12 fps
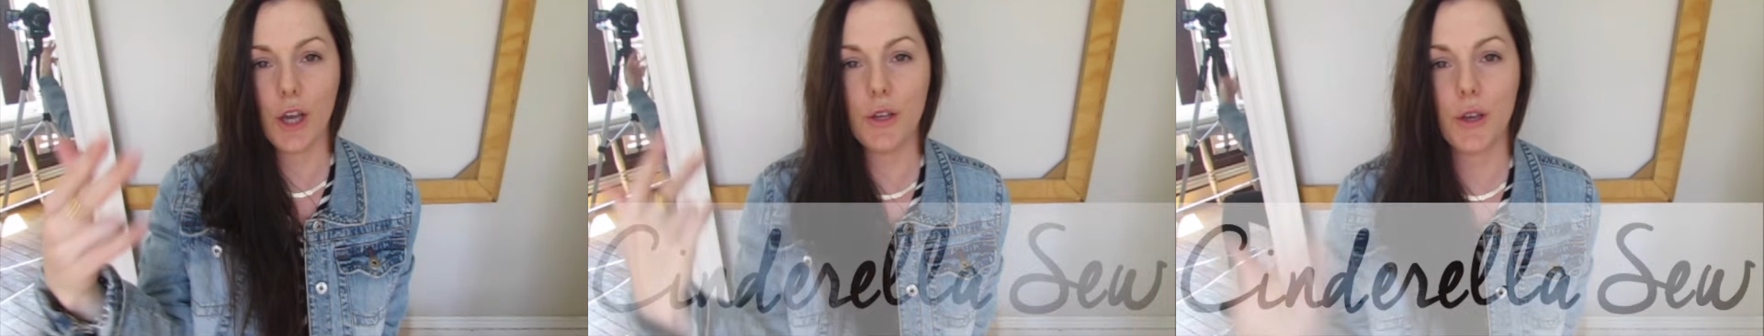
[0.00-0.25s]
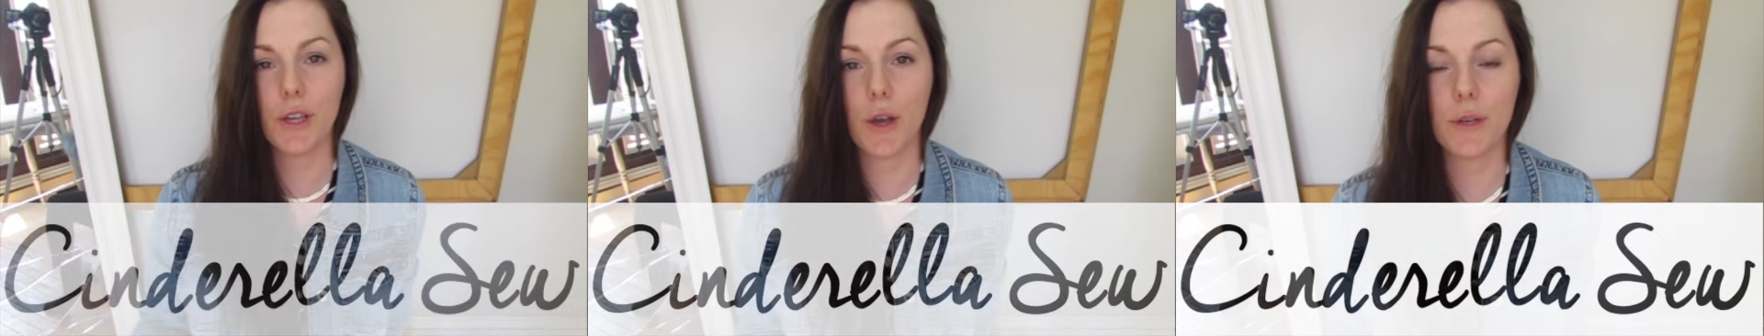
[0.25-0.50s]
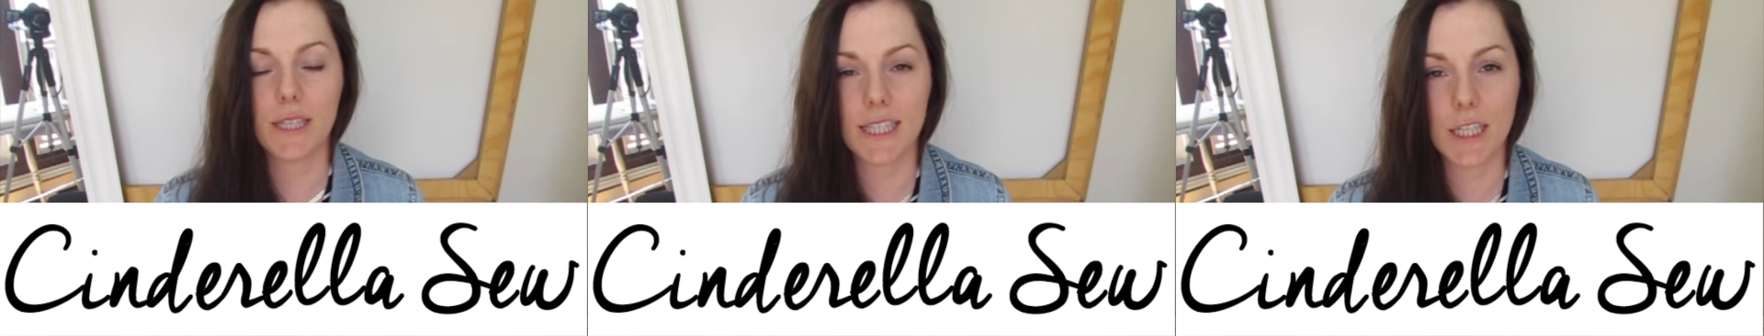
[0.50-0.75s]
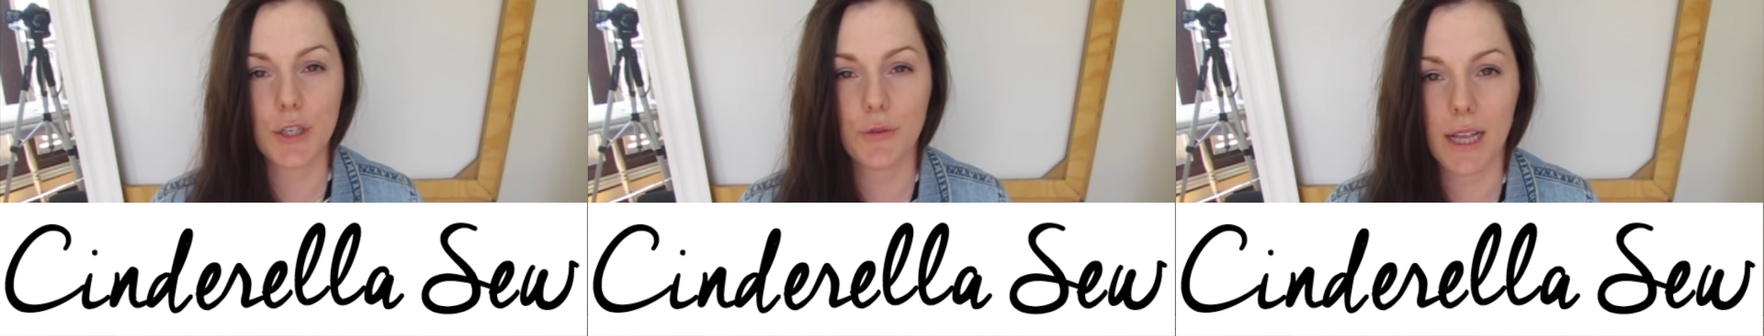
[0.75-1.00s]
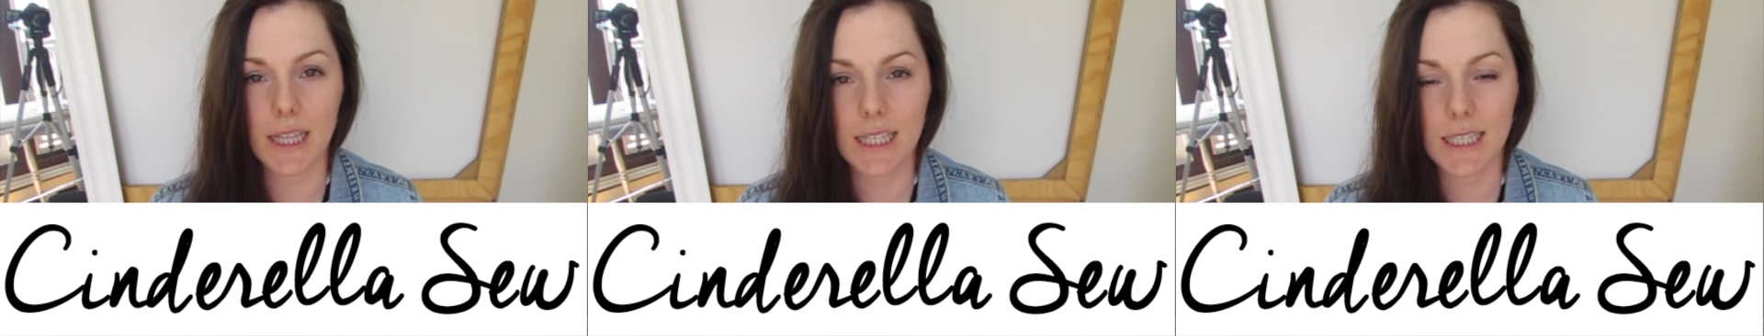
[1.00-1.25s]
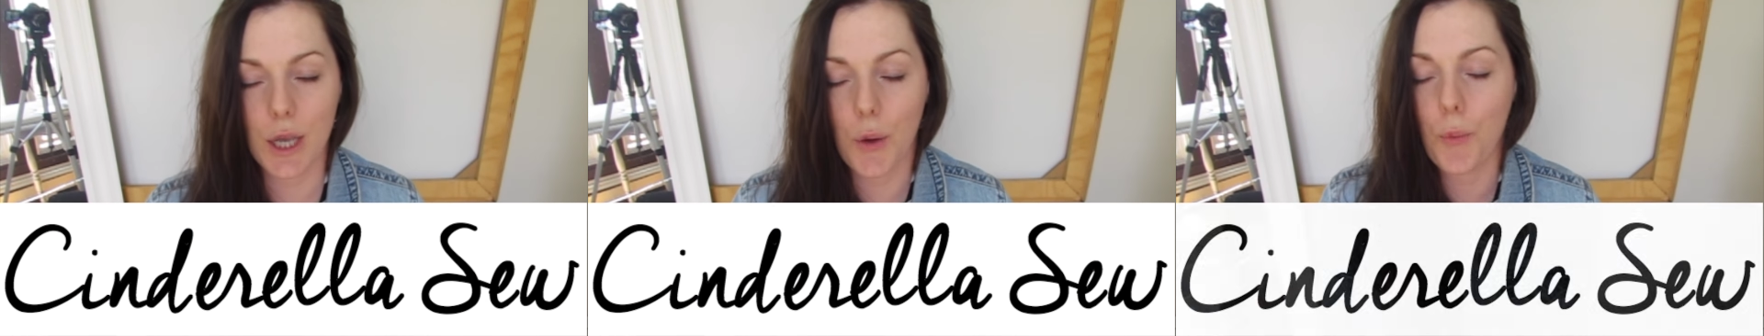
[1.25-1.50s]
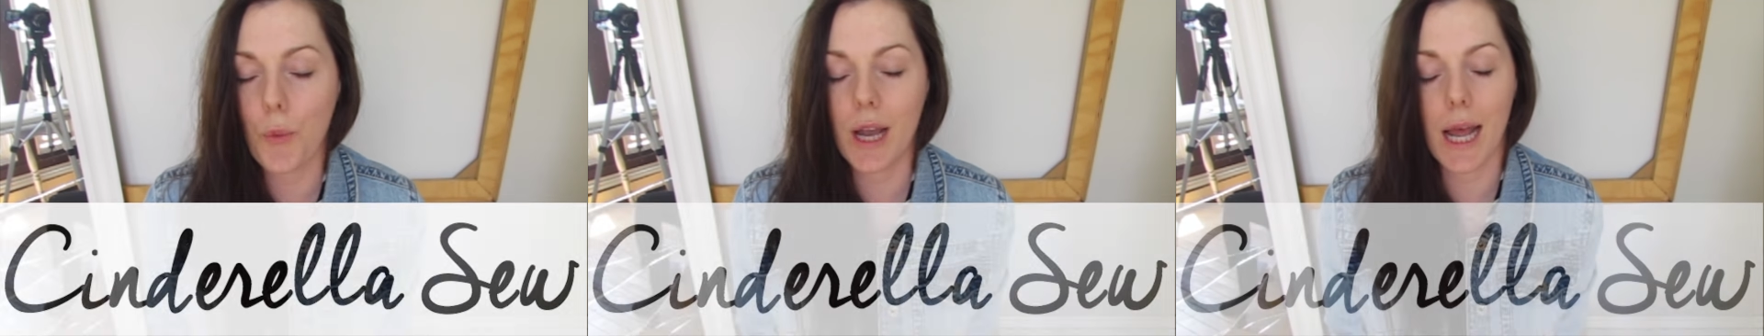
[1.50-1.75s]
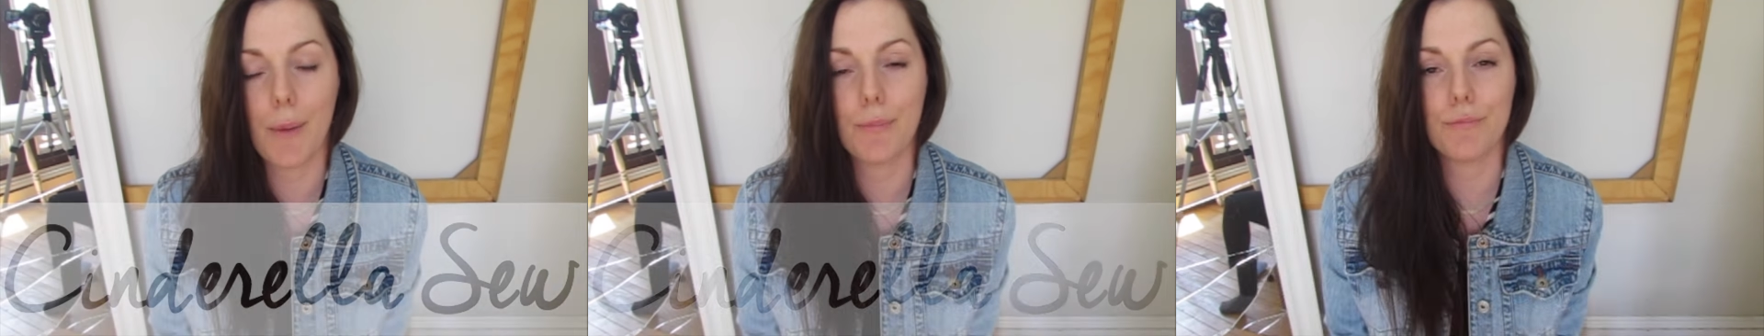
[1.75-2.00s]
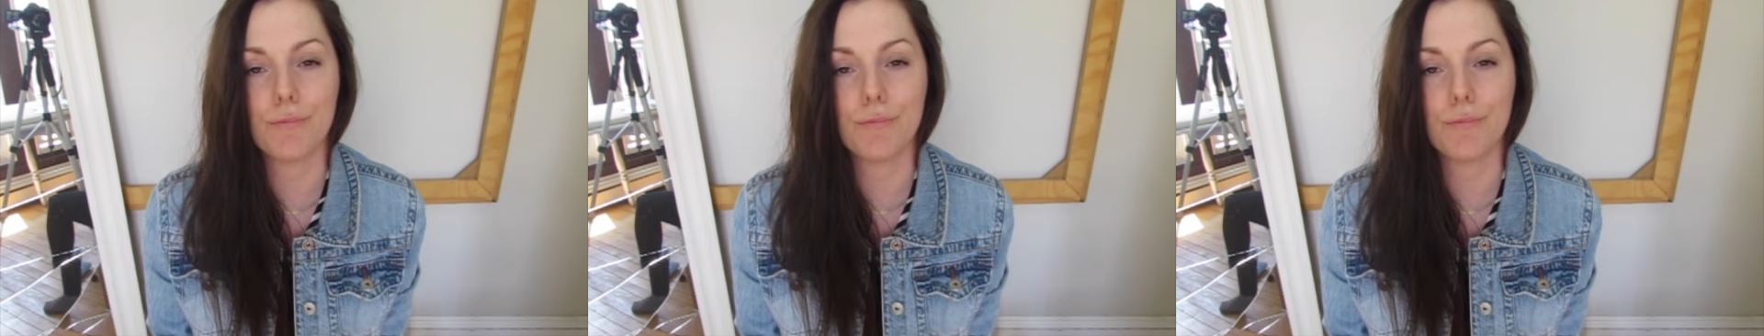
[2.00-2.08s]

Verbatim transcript: Yo, it's Cinderella, so what up?